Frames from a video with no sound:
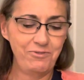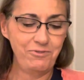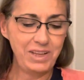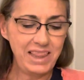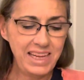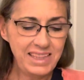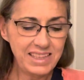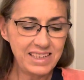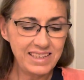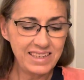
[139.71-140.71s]

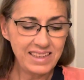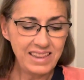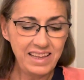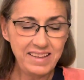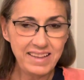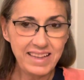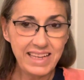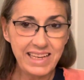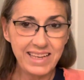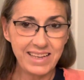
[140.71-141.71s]
Relentlessly.